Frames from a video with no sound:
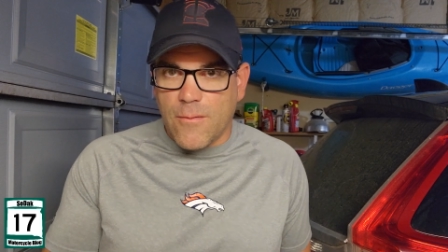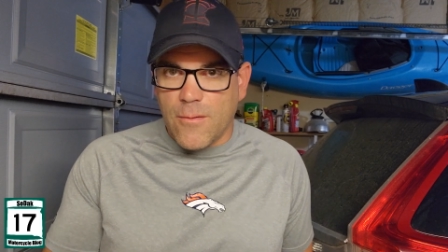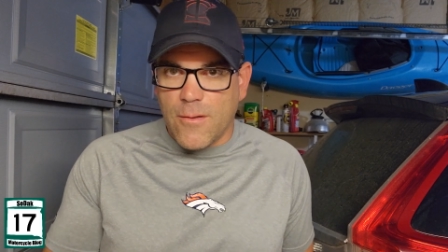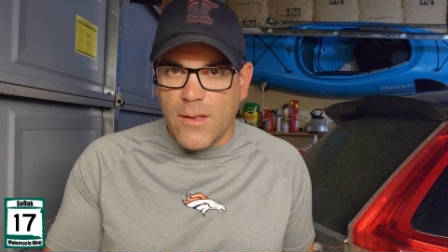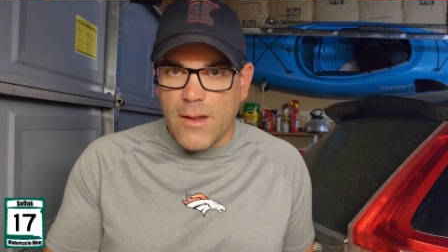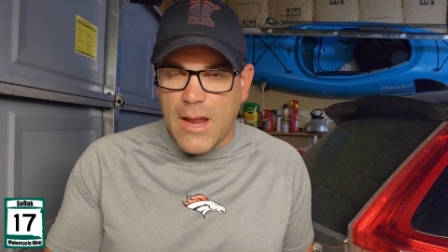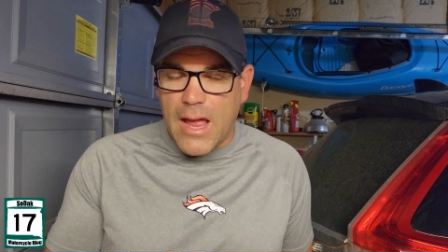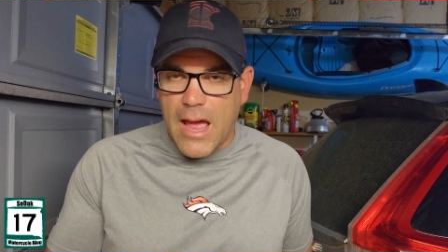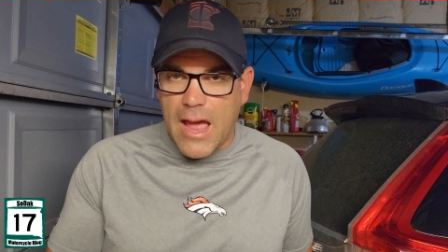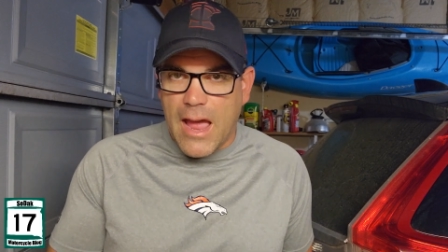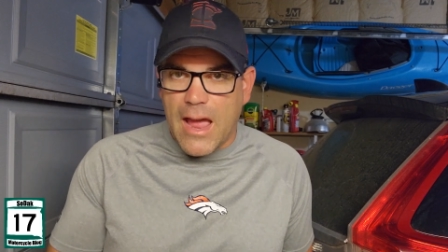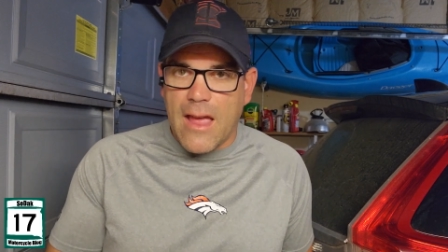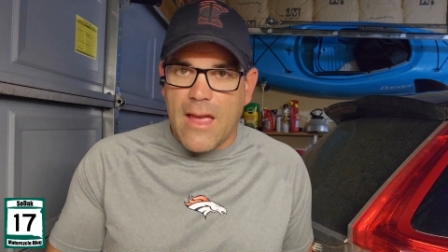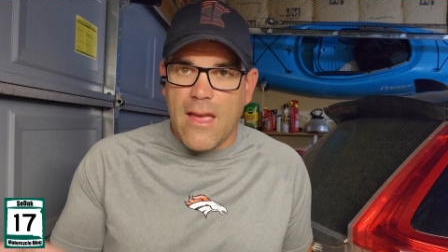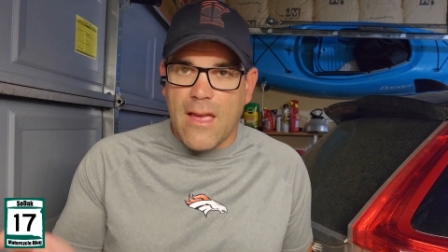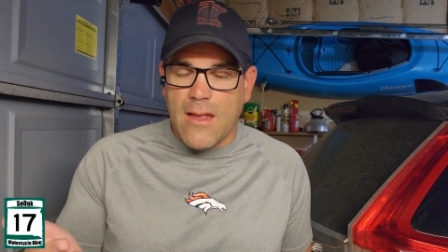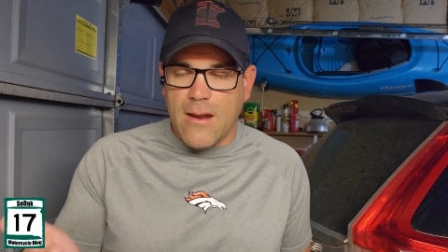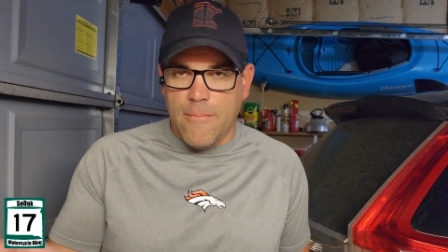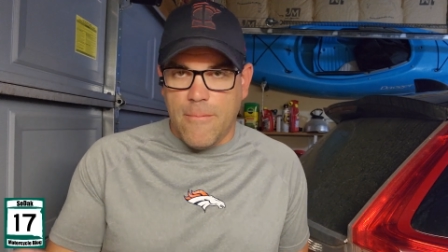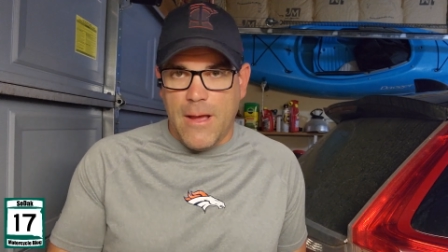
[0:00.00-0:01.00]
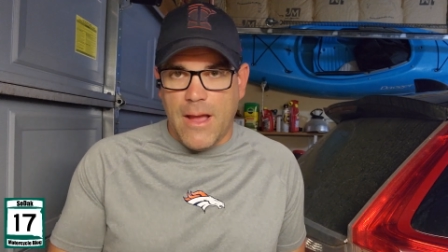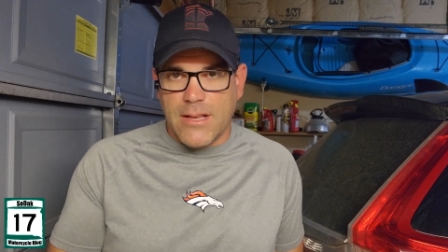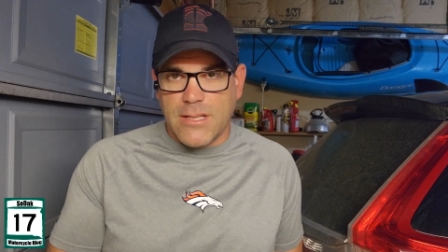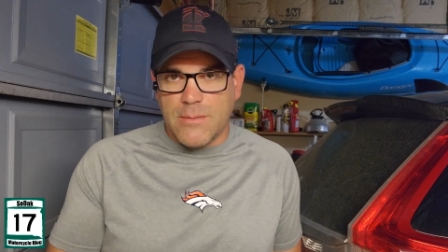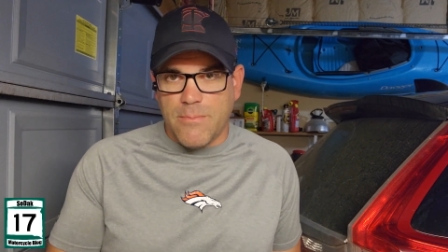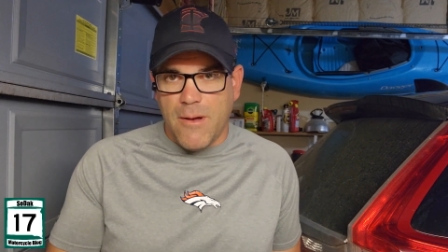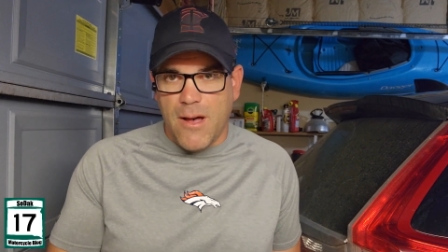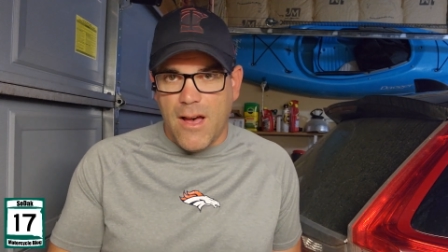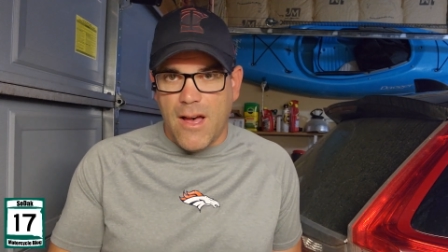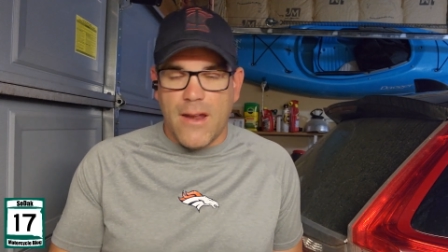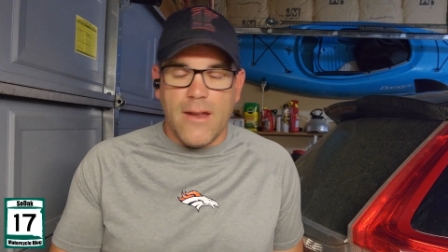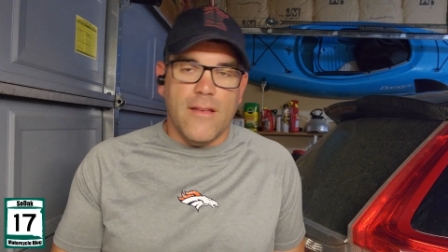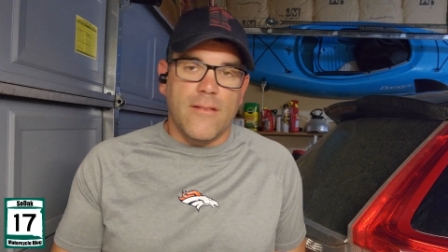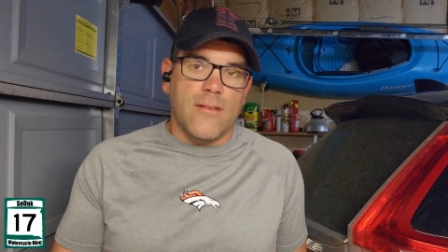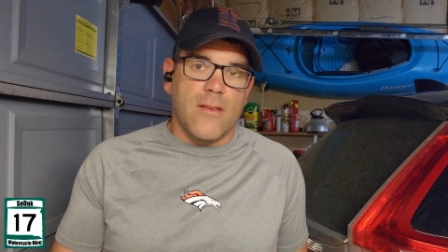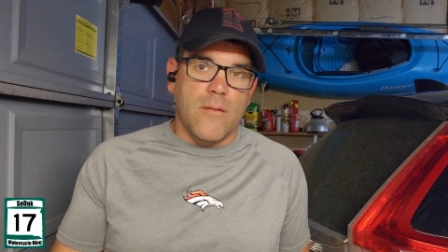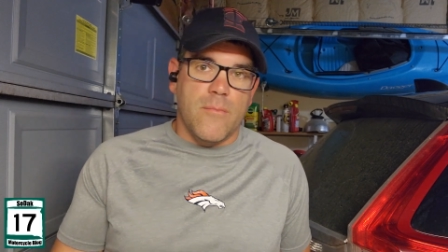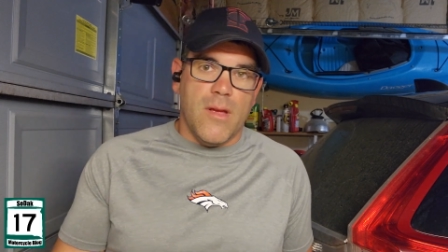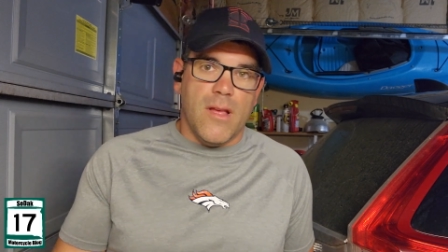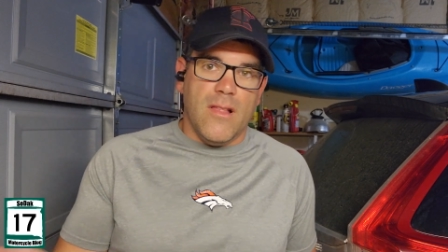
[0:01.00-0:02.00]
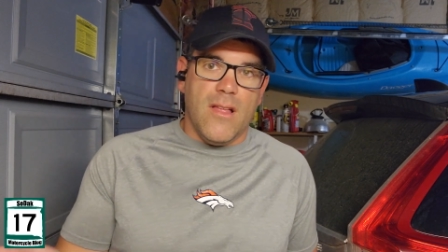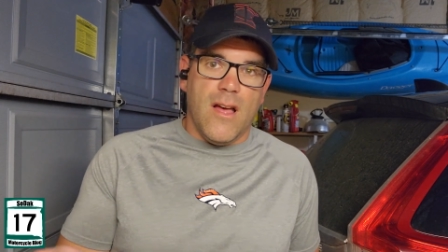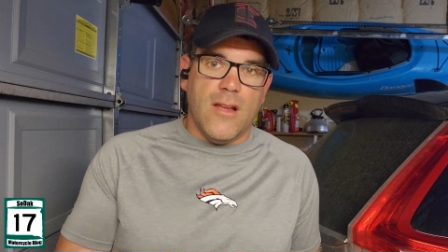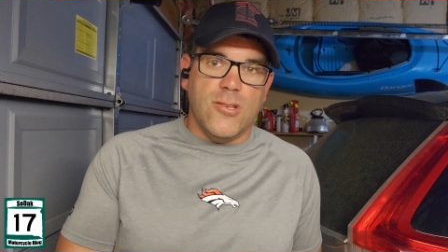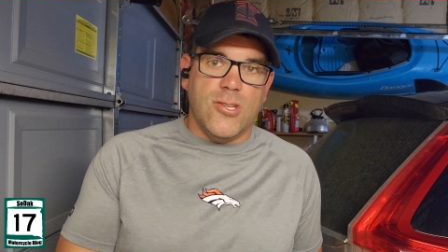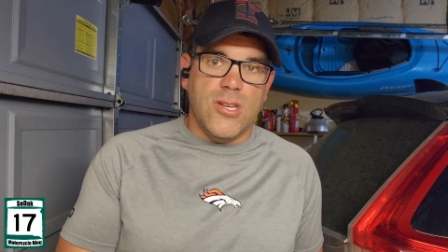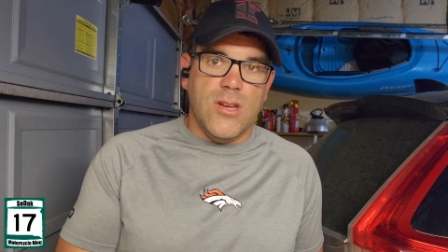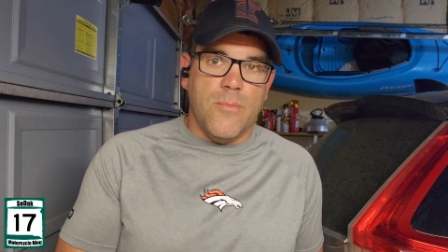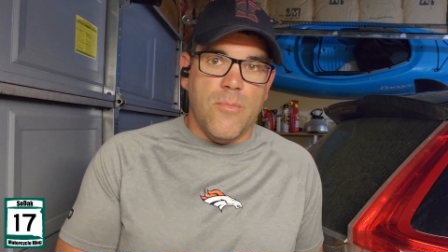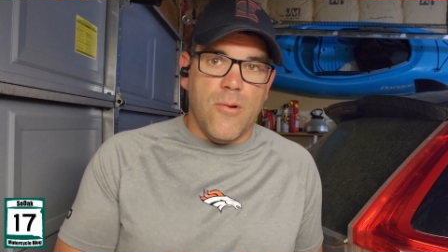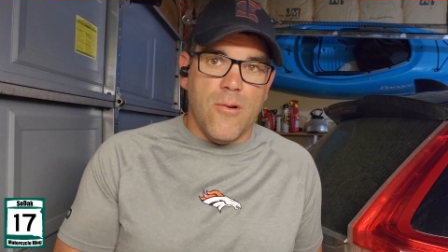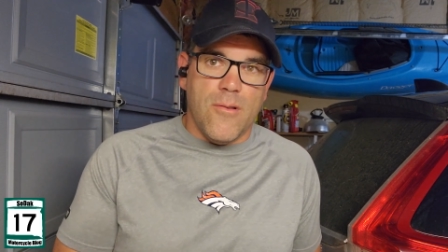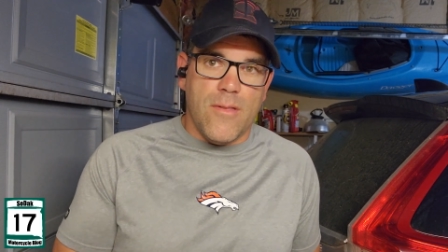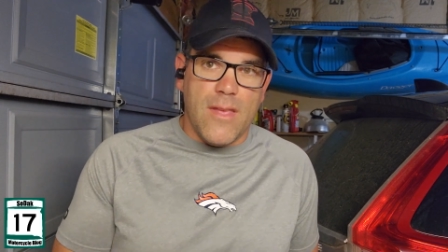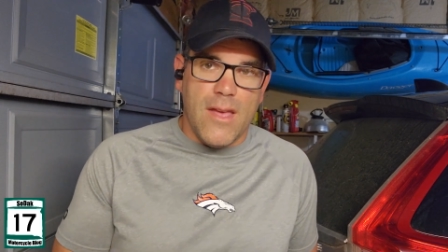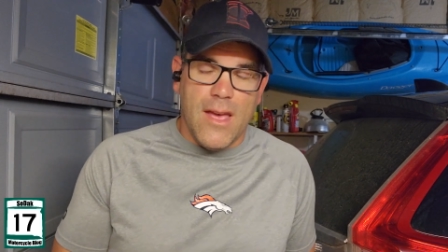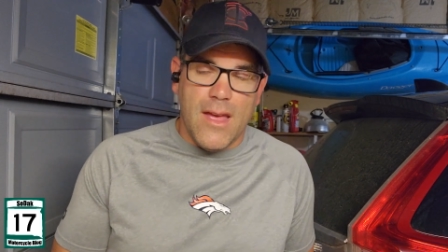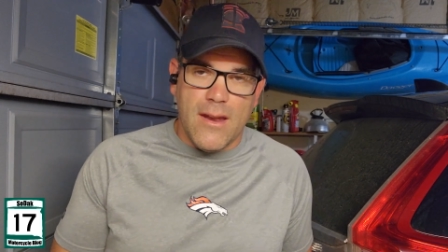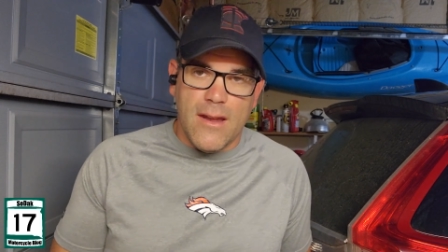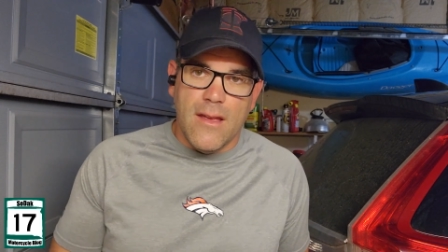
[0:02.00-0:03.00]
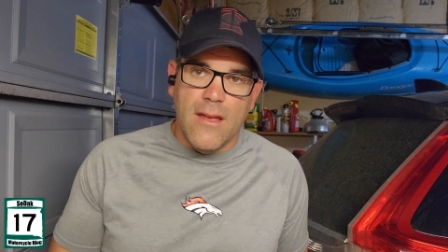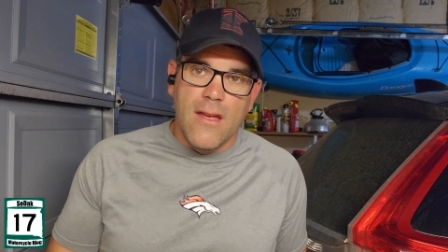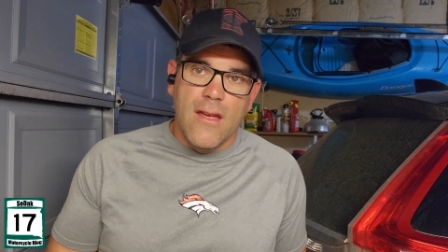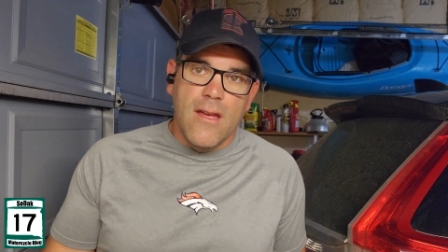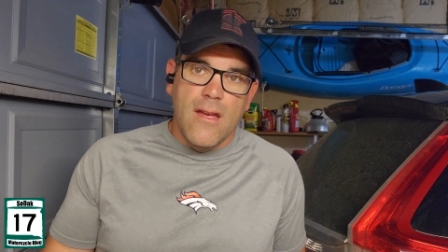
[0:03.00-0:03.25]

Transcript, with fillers: for the day in a pay spot is going to be a lot cheaper than